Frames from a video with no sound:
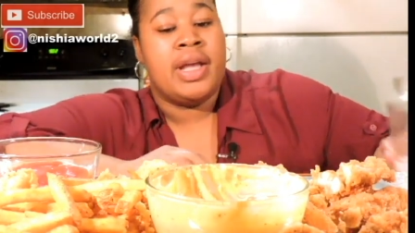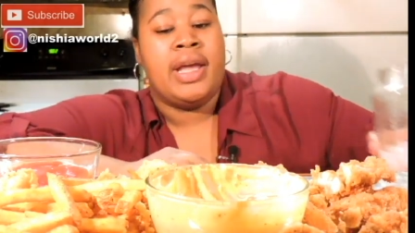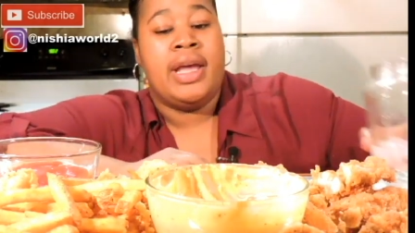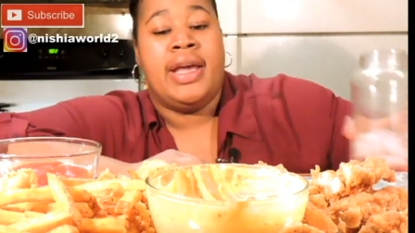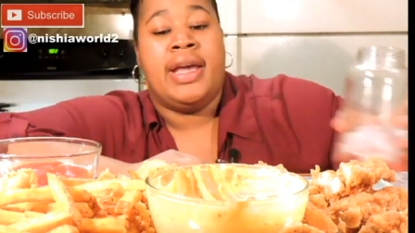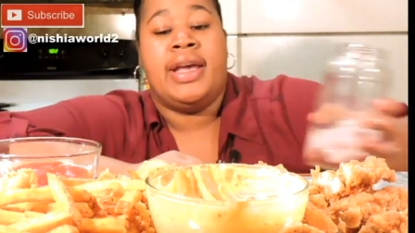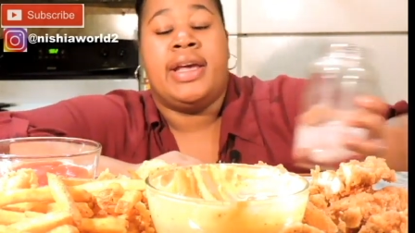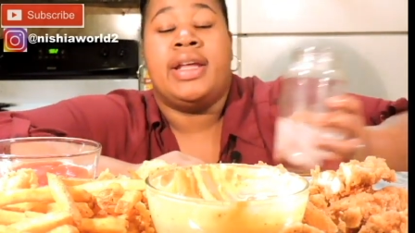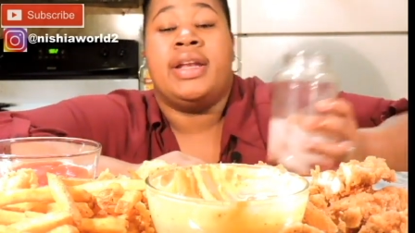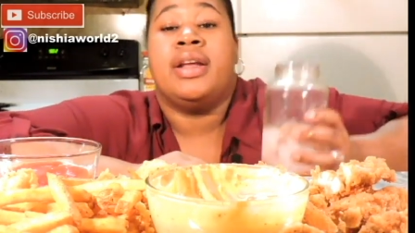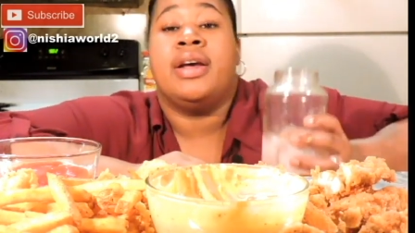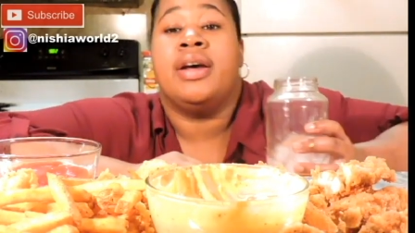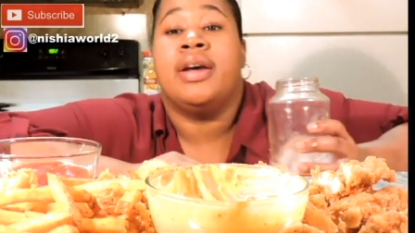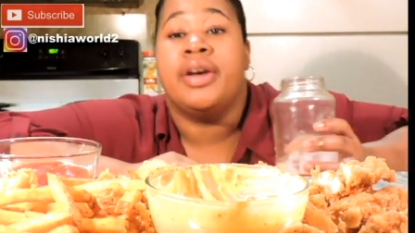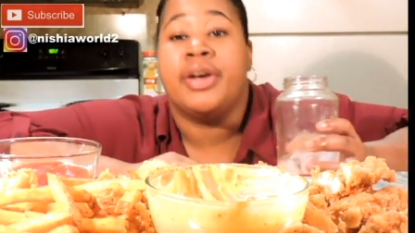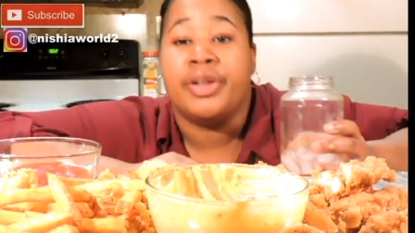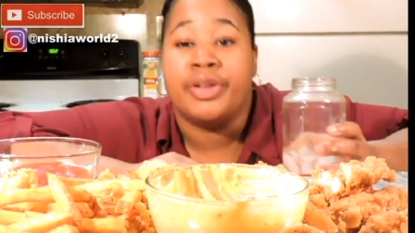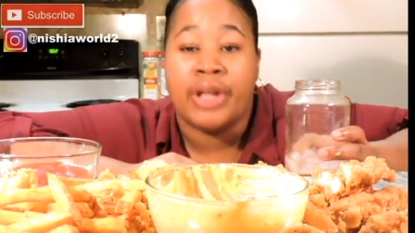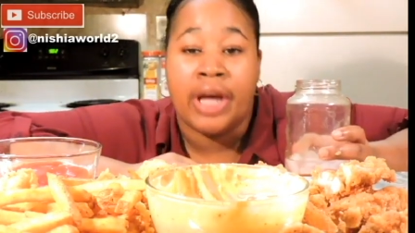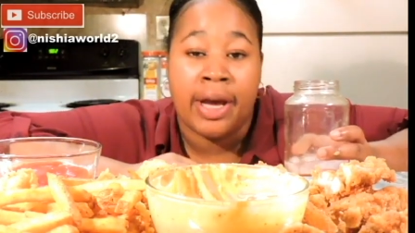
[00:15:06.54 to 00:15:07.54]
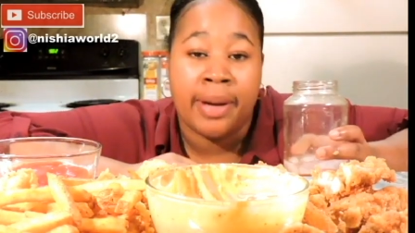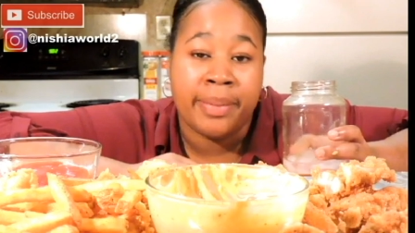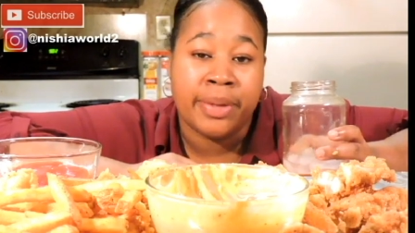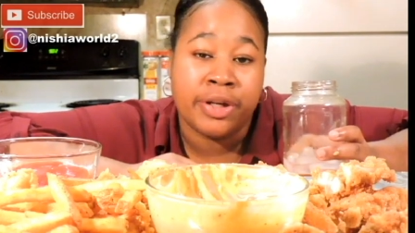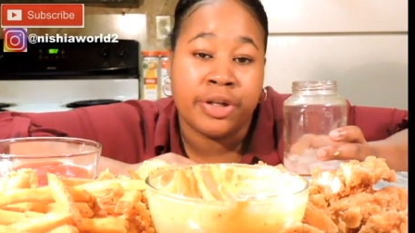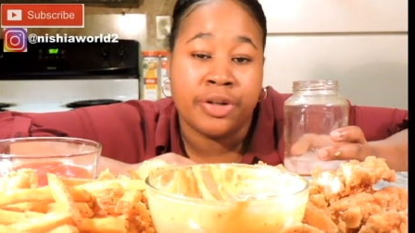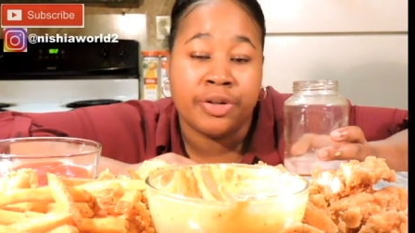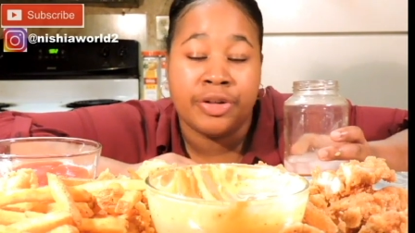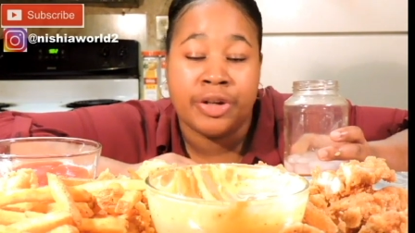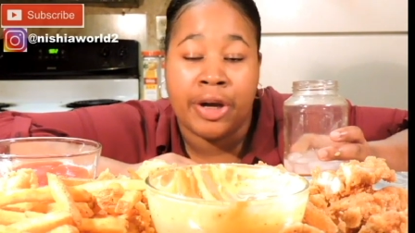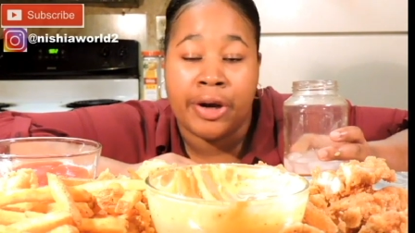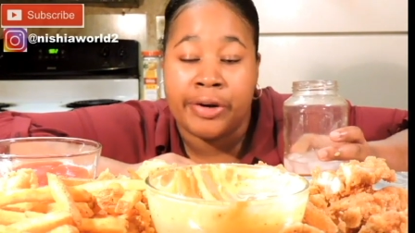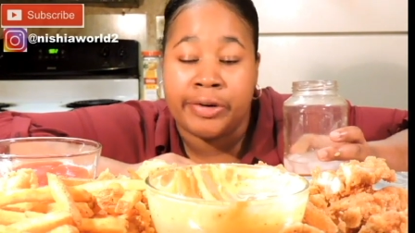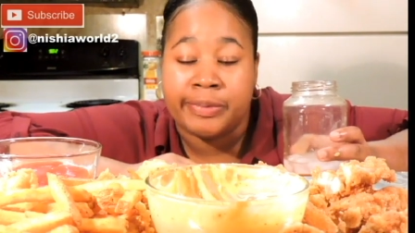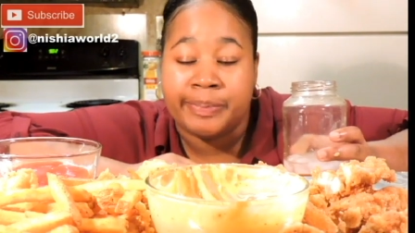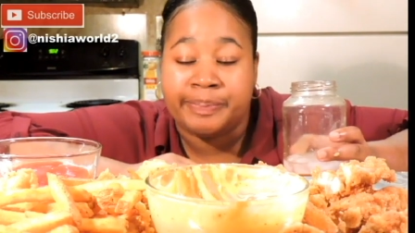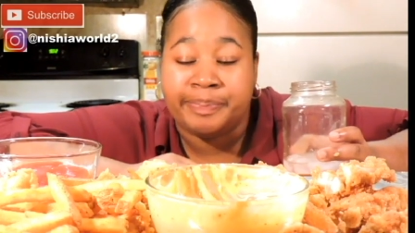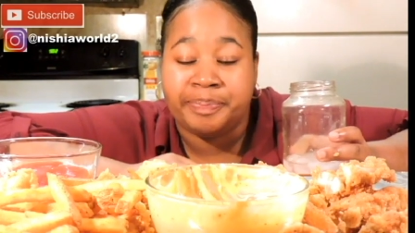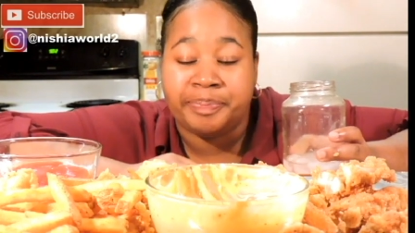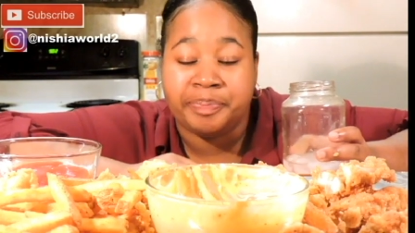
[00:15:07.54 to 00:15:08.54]
And how many of you
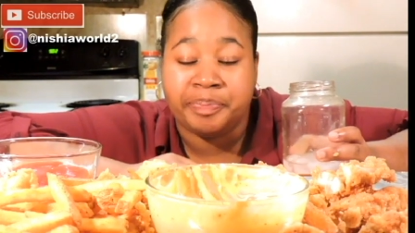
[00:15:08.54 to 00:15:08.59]
know